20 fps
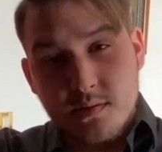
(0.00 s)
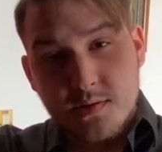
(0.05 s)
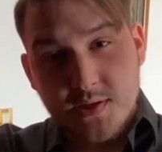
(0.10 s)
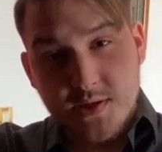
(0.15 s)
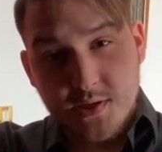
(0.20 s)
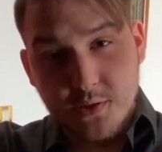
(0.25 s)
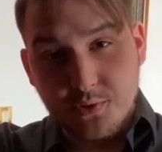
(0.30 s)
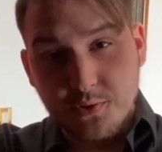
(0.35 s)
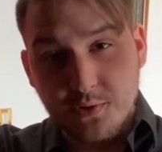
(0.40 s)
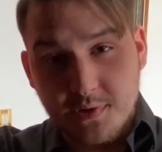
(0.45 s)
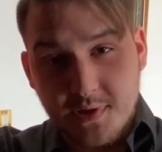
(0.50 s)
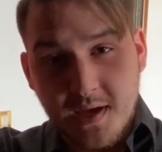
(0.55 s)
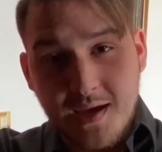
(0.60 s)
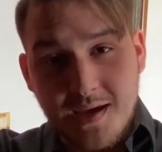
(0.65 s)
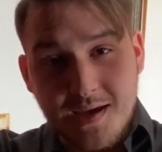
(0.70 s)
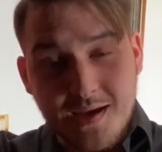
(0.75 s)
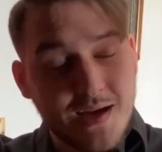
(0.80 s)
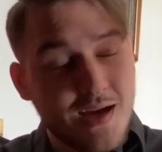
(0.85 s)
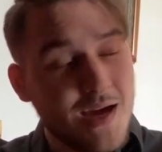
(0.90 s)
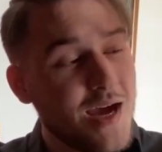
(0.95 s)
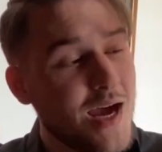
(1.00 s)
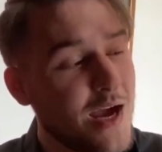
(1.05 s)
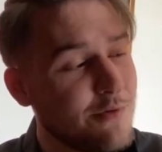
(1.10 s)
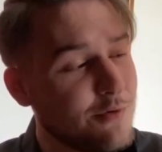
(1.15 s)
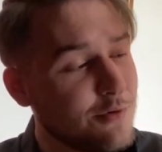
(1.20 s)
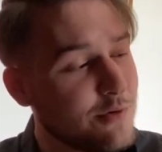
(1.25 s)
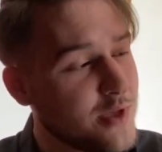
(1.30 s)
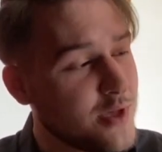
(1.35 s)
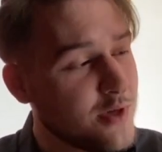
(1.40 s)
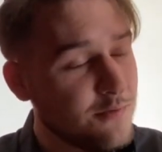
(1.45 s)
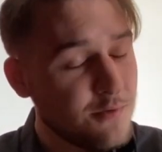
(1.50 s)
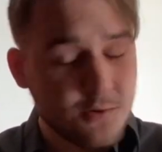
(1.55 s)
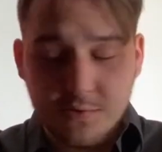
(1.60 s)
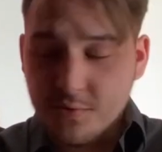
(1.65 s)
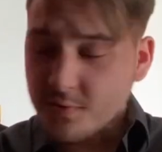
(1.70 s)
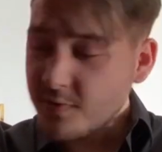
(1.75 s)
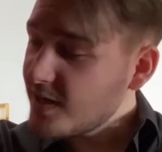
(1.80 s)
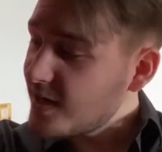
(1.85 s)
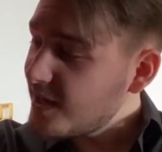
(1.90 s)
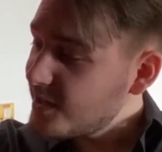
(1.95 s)
So today, I will give you the
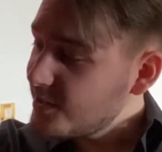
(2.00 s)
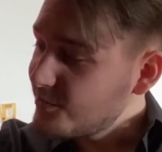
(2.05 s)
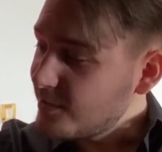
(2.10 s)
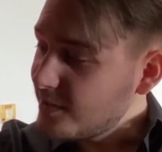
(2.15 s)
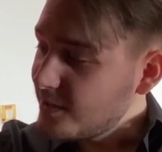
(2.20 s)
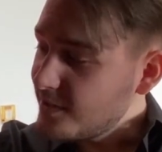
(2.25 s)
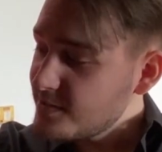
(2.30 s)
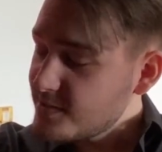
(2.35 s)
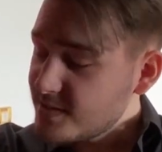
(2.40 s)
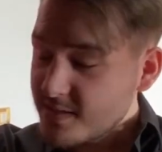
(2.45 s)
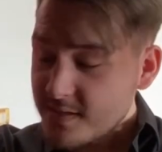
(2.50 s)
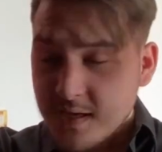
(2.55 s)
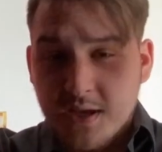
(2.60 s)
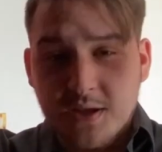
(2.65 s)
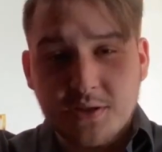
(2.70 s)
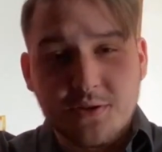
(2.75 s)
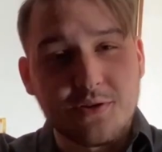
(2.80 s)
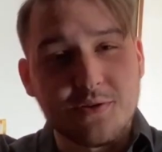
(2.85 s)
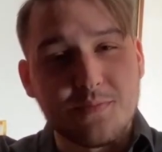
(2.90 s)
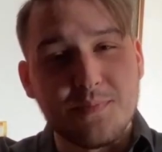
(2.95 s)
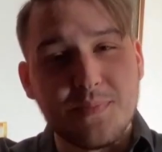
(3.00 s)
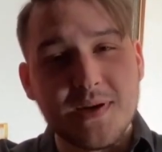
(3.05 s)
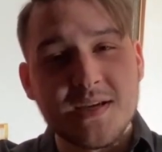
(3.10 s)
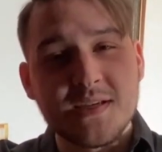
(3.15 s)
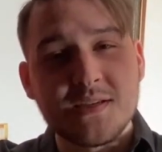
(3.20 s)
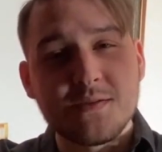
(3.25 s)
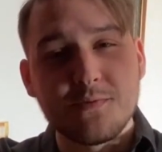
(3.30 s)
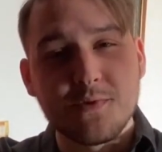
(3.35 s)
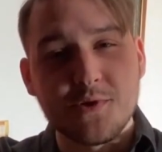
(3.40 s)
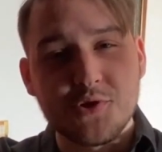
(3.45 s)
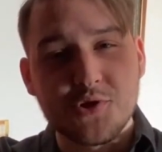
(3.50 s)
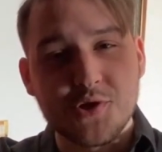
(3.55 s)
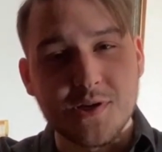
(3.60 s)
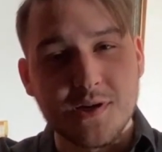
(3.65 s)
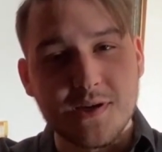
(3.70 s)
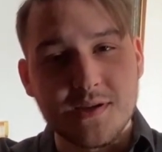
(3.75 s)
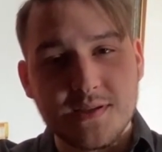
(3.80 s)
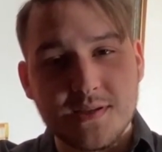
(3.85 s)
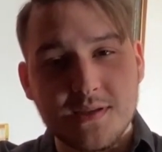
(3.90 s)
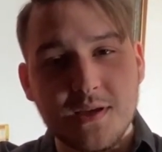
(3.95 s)
guidelines to the best wrist
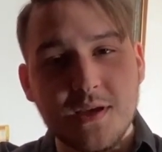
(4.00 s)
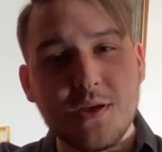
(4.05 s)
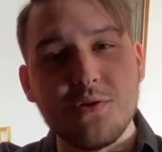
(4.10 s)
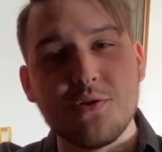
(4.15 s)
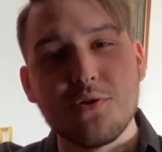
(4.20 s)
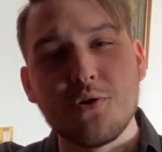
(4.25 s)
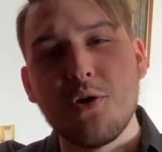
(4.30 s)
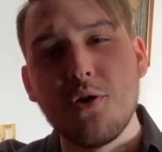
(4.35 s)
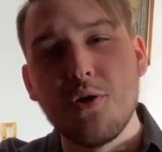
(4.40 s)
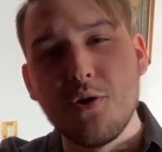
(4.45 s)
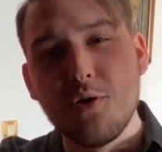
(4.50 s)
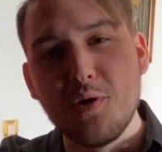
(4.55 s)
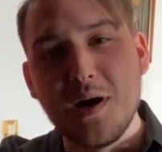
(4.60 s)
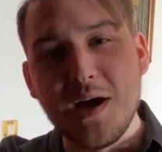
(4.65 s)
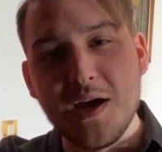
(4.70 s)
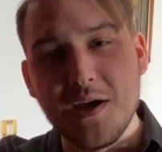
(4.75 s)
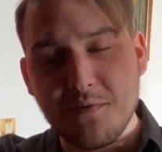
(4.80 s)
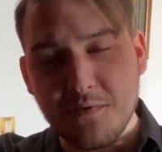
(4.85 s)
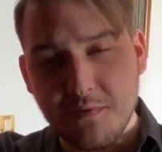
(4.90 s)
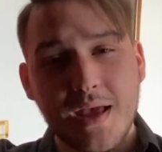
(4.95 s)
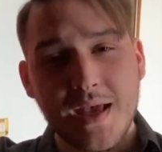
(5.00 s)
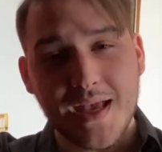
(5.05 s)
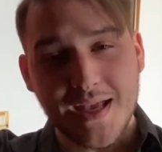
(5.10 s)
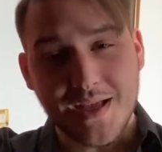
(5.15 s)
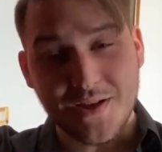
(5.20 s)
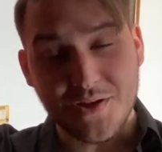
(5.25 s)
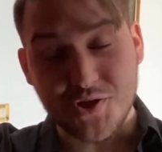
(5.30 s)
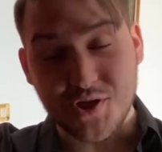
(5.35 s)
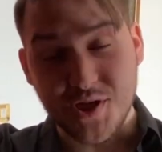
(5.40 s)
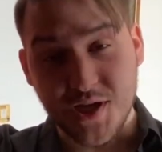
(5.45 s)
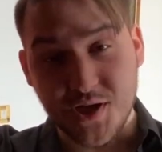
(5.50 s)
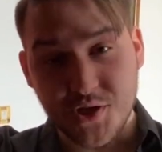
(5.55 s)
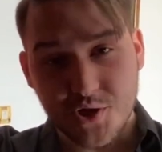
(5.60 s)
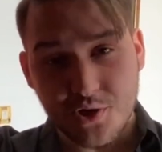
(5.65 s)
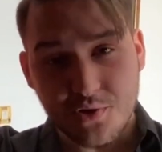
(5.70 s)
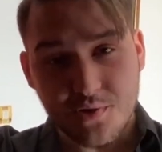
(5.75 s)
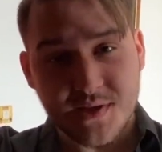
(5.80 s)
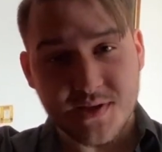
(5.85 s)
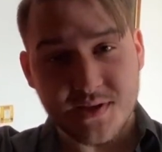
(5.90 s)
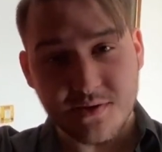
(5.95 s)
shots in your whole life and change your
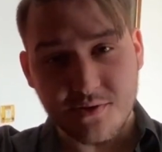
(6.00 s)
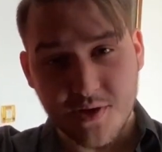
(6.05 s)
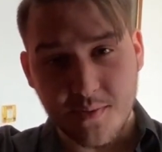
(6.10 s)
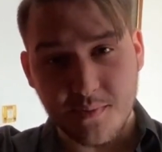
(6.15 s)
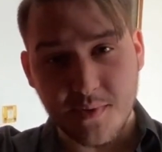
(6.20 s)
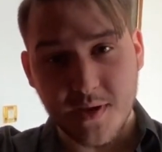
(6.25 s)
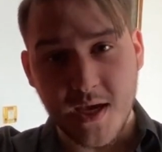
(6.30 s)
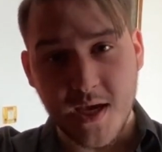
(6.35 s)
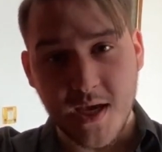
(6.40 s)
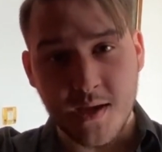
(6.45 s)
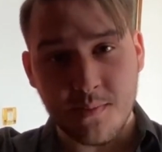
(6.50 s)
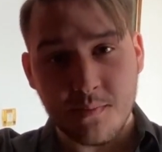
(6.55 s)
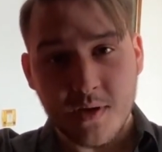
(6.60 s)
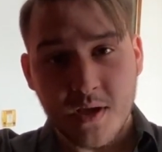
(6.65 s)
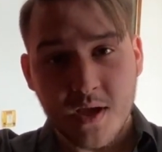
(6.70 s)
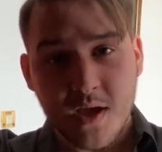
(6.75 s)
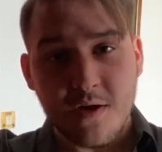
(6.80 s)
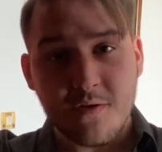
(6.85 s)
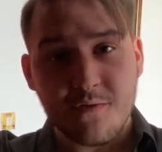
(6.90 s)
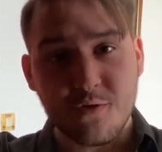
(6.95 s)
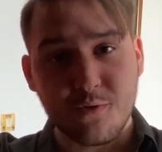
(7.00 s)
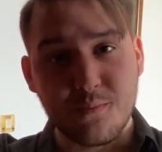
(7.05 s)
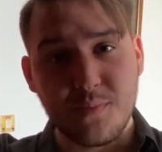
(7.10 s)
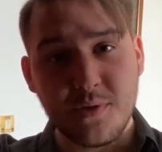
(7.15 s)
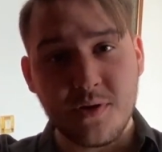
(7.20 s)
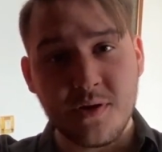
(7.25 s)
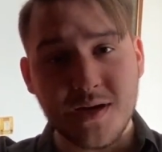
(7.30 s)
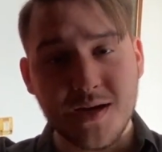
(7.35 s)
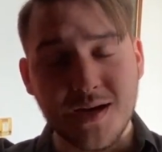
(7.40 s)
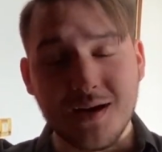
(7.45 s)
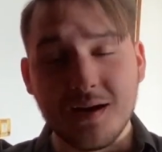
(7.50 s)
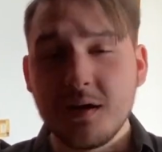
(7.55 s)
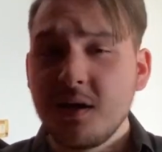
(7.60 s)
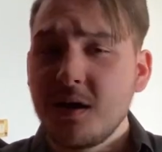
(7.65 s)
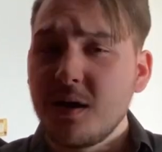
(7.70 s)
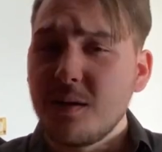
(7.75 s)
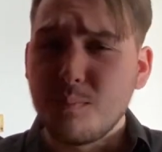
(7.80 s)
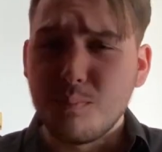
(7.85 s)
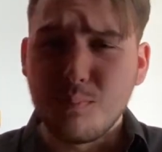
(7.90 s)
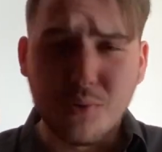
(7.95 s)
Instagram game from being a
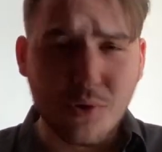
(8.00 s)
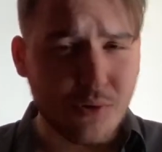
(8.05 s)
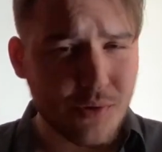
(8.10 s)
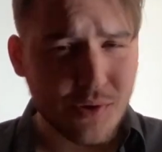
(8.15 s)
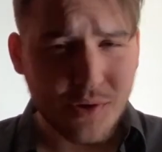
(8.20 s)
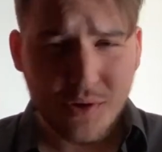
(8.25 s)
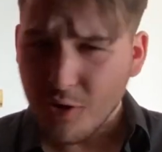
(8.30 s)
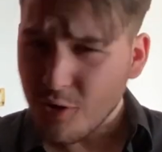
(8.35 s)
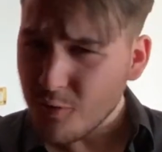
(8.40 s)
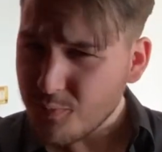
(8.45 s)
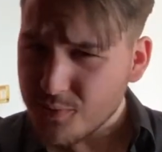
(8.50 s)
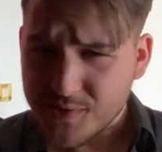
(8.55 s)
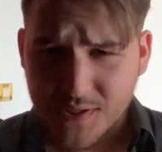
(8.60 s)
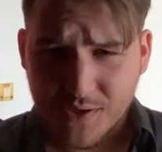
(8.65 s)
boring, hopeless